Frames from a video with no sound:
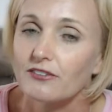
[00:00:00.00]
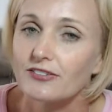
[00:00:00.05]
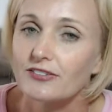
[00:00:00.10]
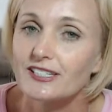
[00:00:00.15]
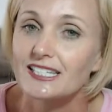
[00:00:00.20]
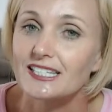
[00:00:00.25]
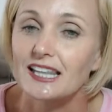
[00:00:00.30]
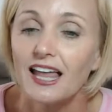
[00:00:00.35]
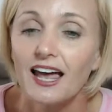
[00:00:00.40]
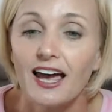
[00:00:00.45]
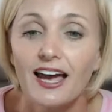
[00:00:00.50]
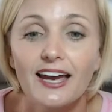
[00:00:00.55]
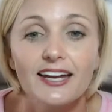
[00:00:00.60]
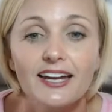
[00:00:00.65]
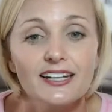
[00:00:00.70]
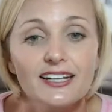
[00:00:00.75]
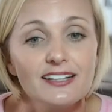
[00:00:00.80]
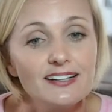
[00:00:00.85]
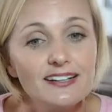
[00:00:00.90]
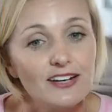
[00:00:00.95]

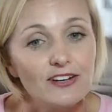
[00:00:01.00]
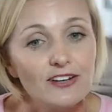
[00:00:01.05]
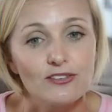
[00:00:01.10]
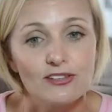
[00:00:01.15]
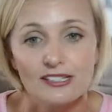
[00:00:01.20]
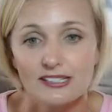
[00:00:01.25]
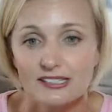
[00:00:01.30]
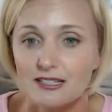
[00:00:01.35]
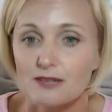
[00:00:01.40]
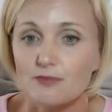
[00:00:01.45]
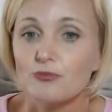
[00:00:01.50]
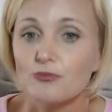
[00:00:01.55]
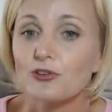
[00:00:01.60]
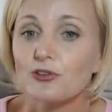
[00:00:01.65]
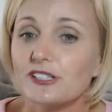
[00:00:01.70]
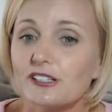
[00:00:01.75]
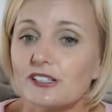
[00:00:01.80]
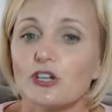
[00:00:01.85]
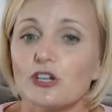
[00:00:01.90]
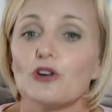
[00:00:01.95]
sliding down the slippery
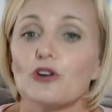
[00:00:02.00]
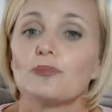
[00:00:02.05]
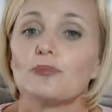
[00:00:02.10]
slope